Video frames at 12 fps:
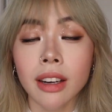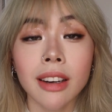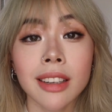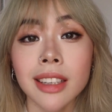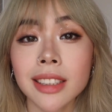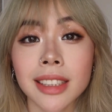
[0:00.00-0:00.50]

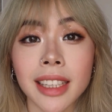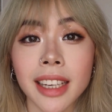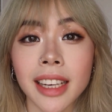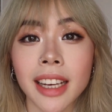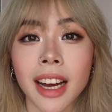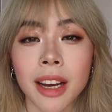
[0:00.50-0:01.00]

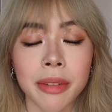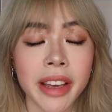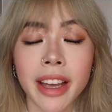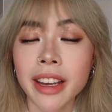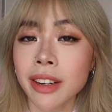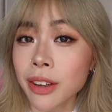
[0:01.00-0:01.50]
honestly I'm
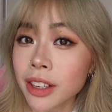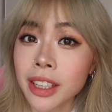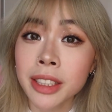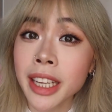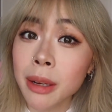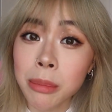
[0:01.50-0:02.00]
getting the
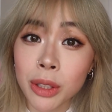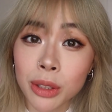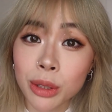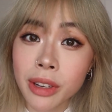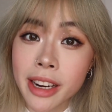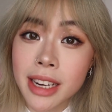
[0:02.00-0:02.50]
holiday
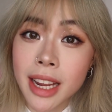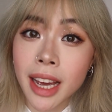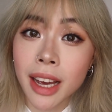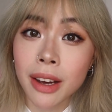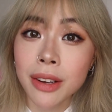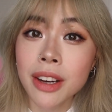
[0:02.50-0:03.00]
blues right
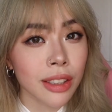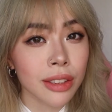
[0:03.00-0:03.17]
now.